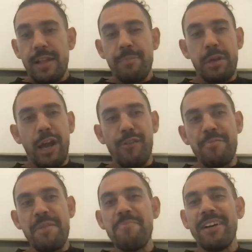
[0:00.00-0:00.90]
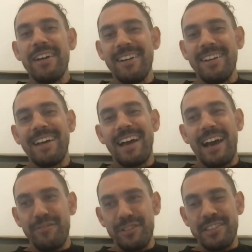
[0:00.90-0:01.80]
But I remember
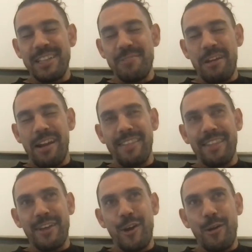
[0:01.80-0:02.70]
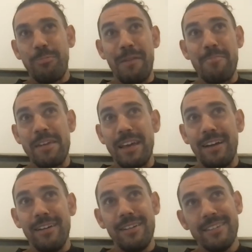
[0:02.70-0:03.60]
after celebrating the goal,
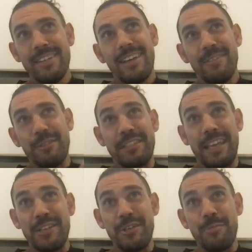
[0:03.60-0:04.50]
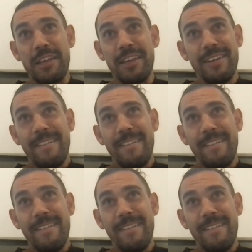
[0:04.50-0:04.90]
Prabir was saying to me,